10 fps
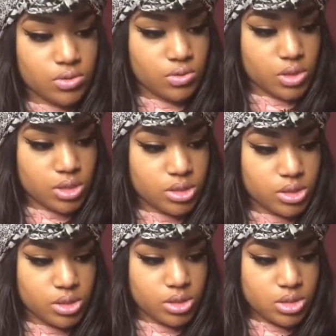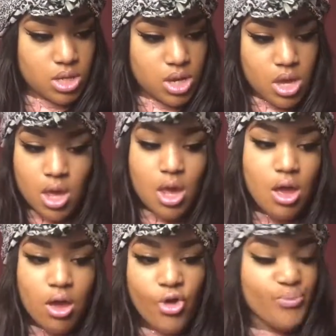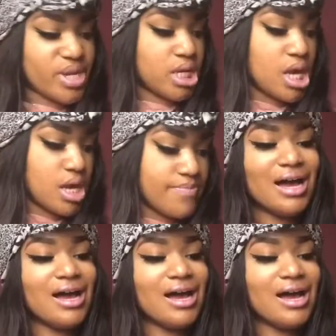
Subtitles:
let's open it.